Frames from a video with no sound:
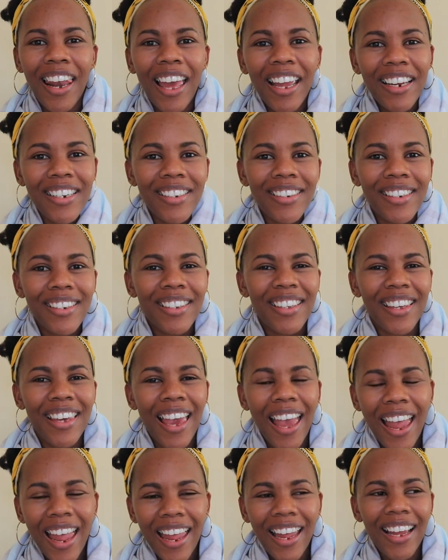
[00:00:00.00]
Night
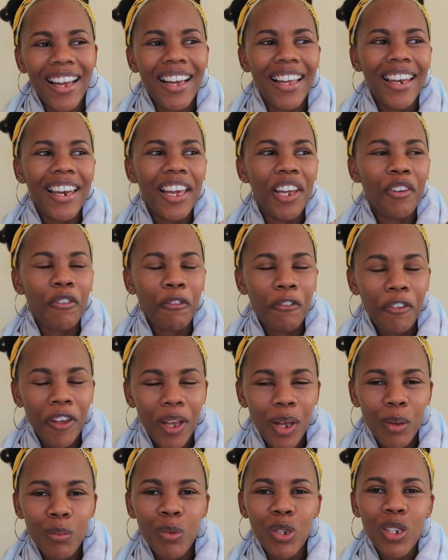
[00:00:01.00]
gang, night
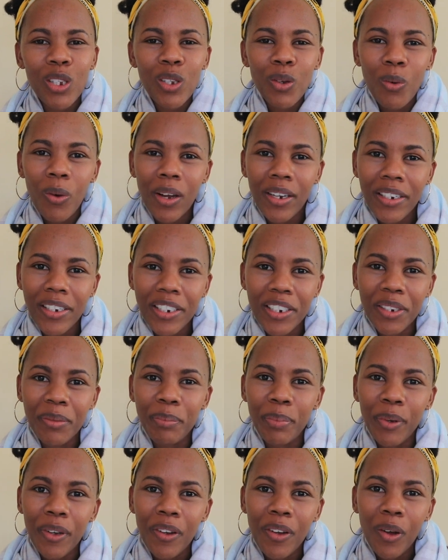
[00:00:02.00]
fam, squad
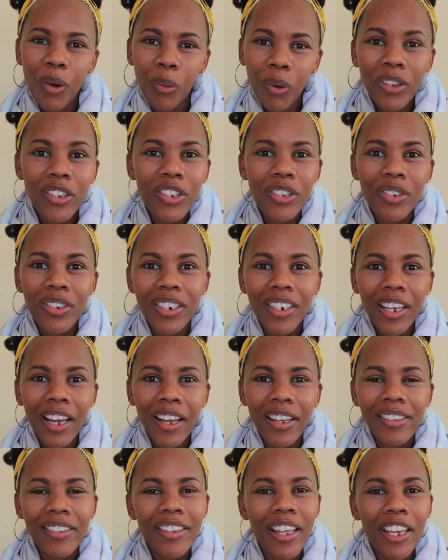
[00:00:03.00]
deep. What's good,
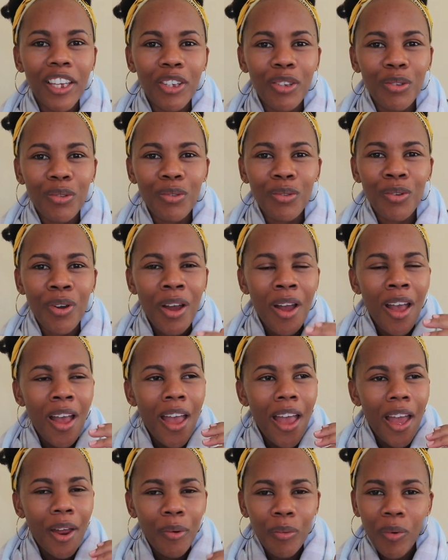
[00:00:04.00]
guys? Thank you
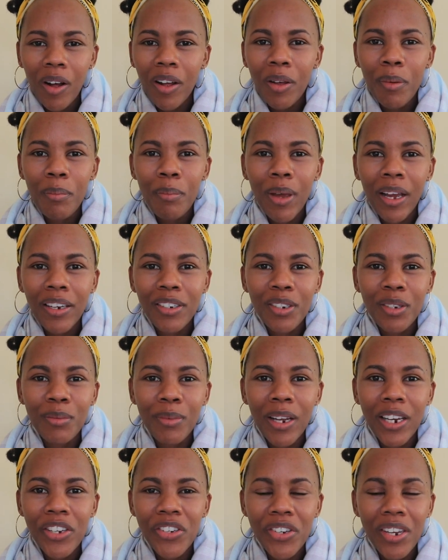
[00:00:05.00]
and welcome back to
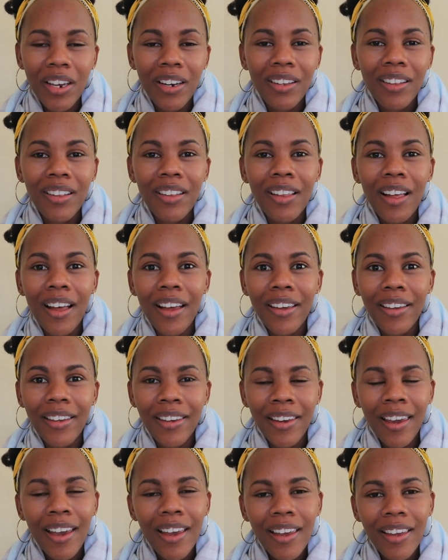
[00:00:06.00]
my channel
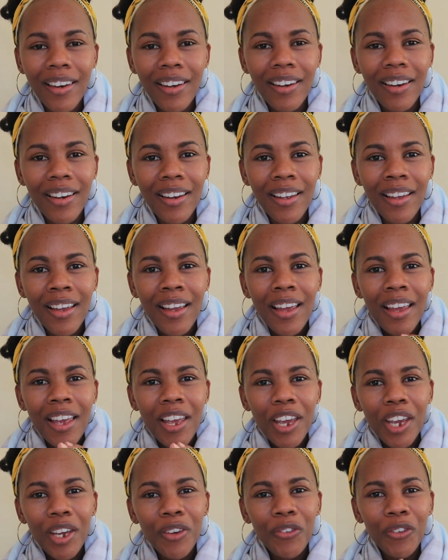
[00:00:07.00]
again.
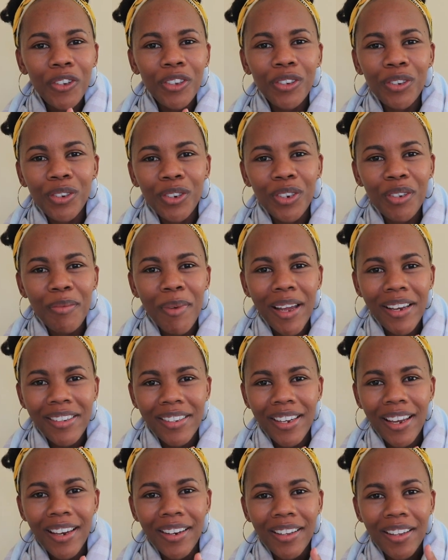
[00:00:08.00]
If you're new to my
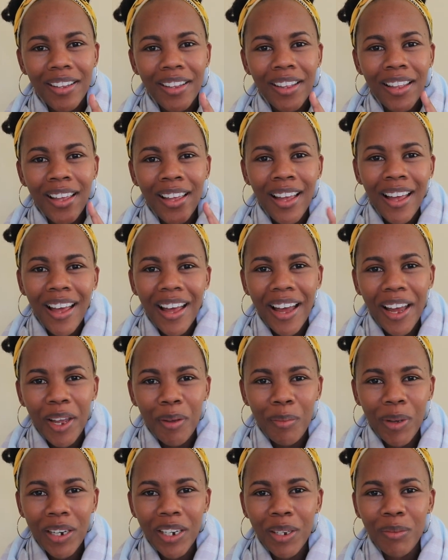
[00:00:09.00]
channel, hi,
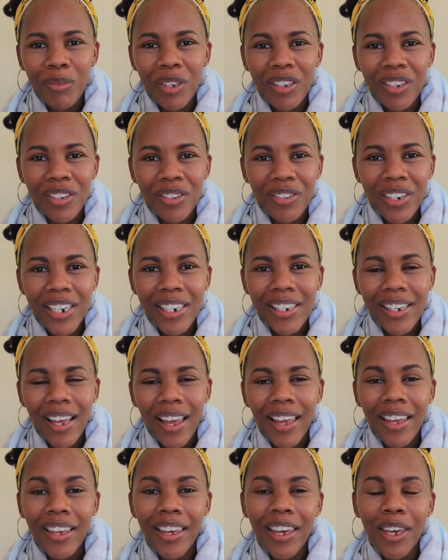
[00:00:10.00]
my name is
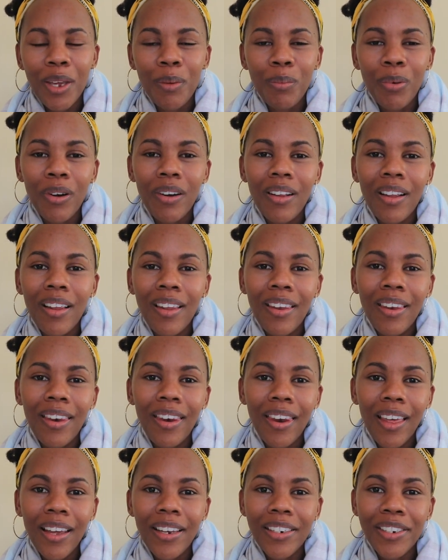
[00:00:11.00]
Rita, aka Pearl
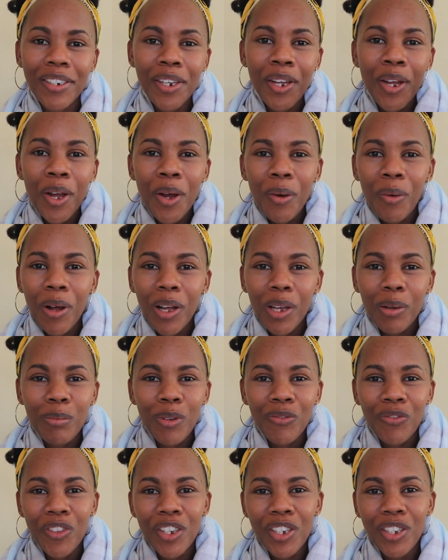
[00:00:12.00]
Light. Welcome
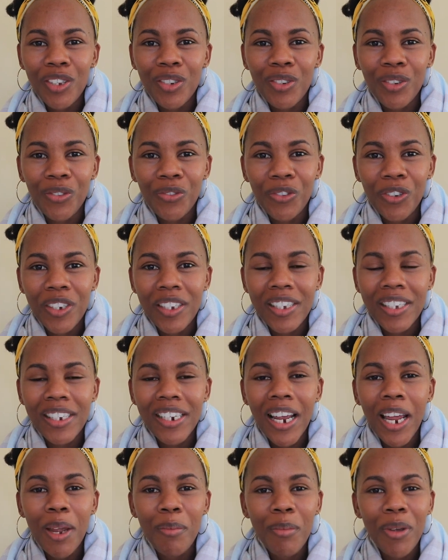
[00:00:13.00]
if this is your first
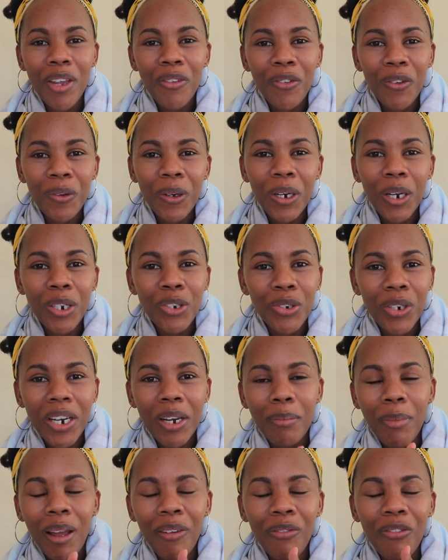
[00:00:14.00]
time. If you want to
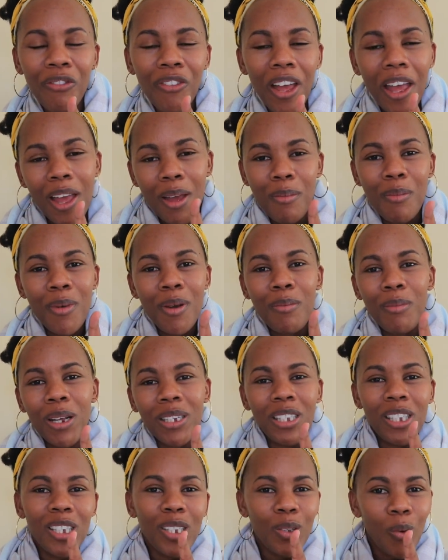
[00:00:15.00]
join my fam, my
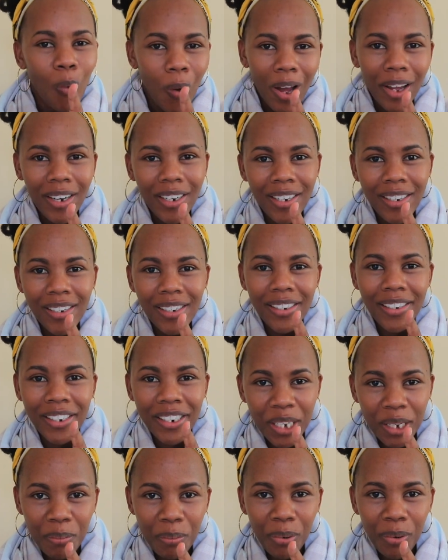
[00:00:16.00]
squad
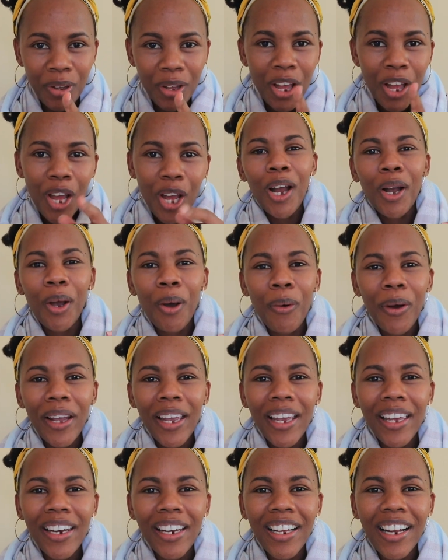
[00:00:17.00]
deep, go
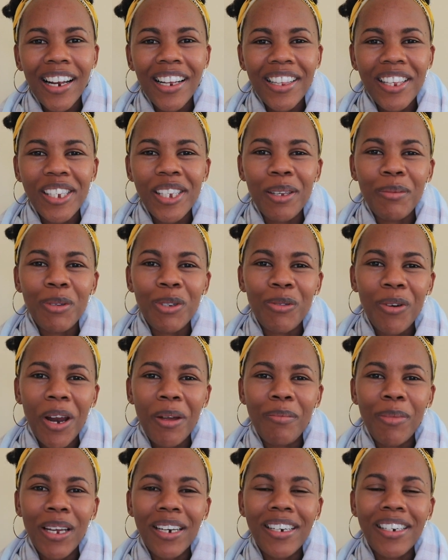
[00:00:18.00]
ahead and click the
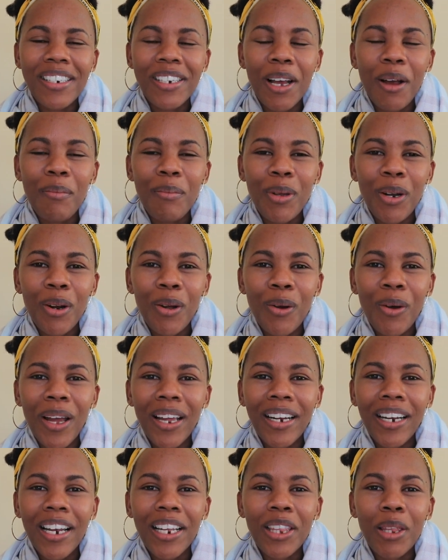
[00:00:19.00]
subscribe button down below
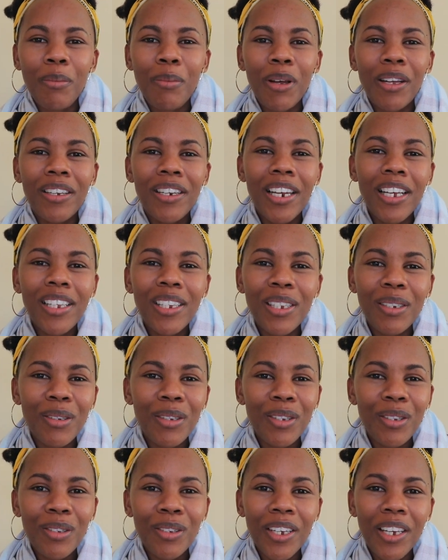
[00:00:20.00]
and click the bell next to
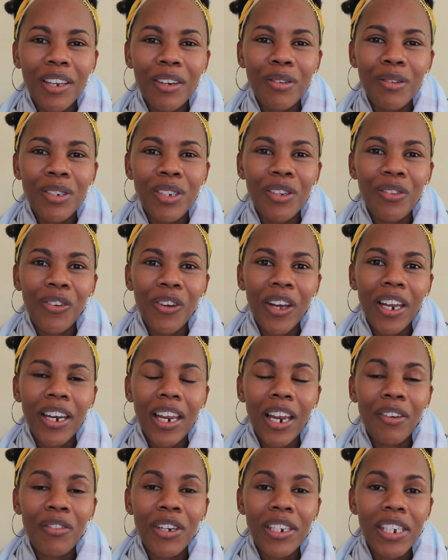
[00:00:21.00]
it so you get
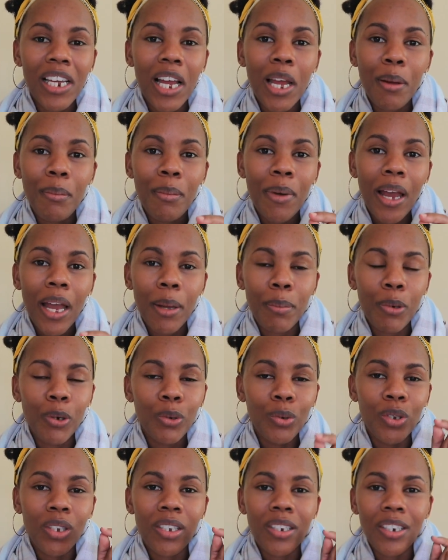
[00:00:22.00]
notified every time I
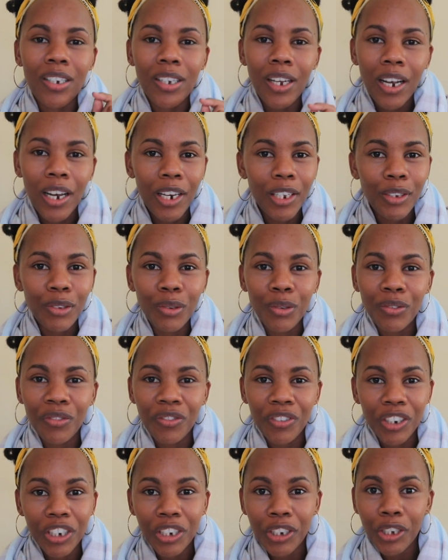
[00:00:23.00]
post a new
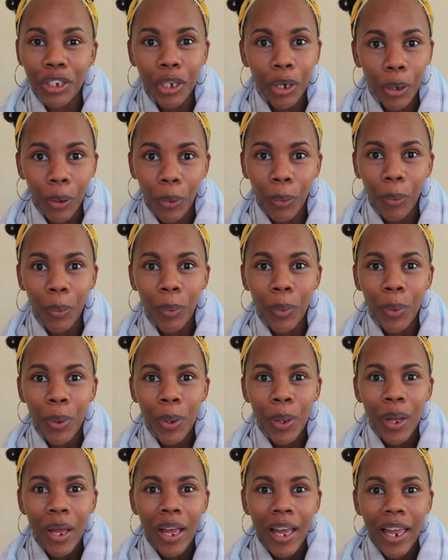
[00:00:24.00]
video.
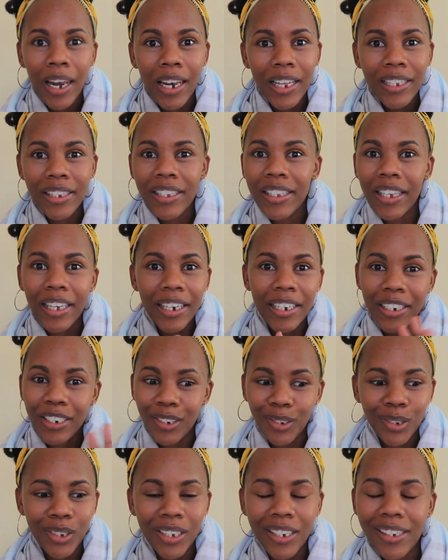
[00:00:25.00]
Let's get
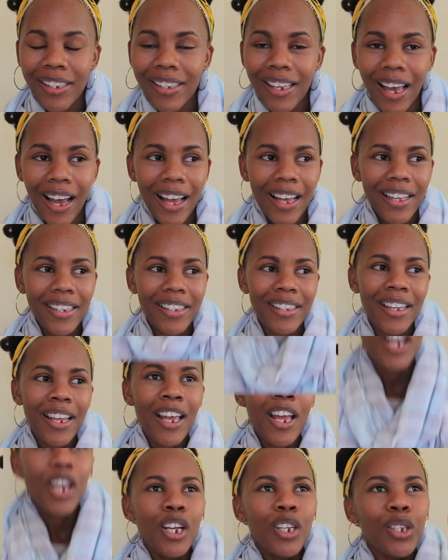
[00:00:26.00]
into this, guys.
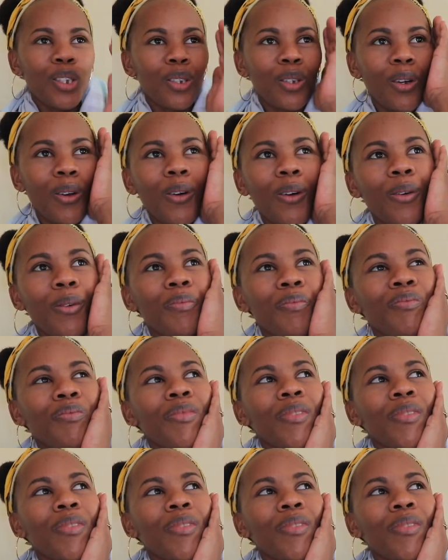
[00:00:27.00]
So